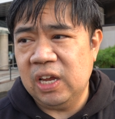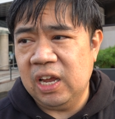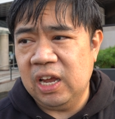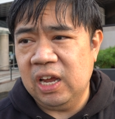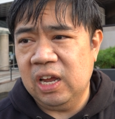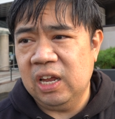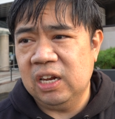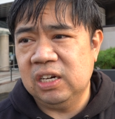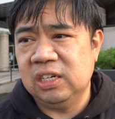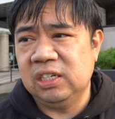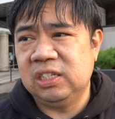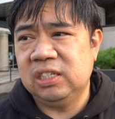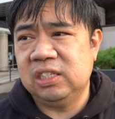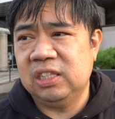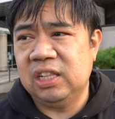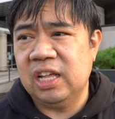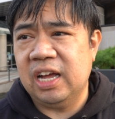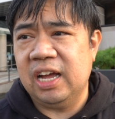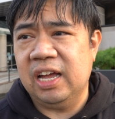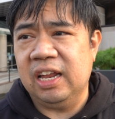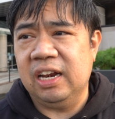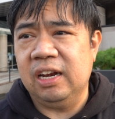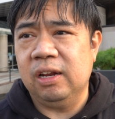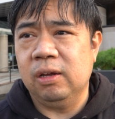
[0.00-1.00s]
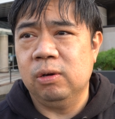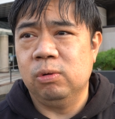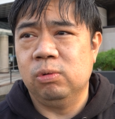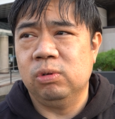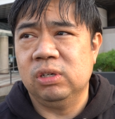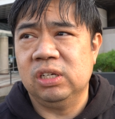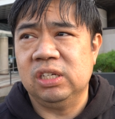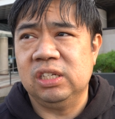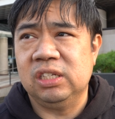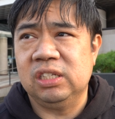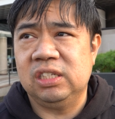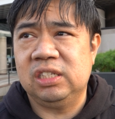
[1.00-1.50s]
and that it
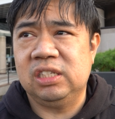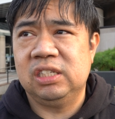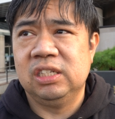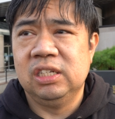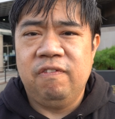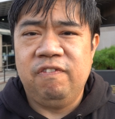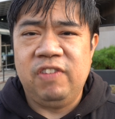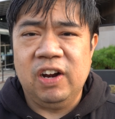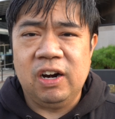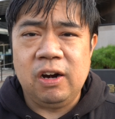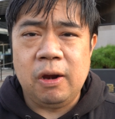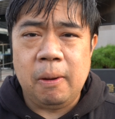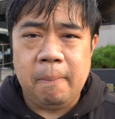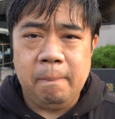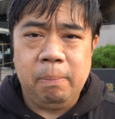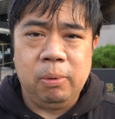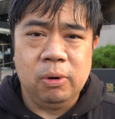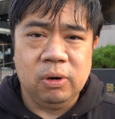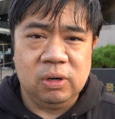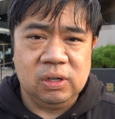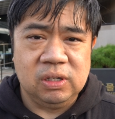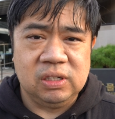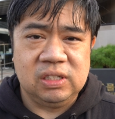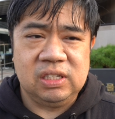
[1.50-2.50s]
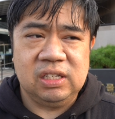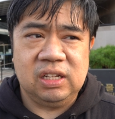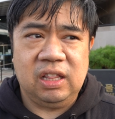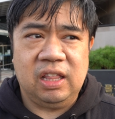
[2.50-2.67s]
was very important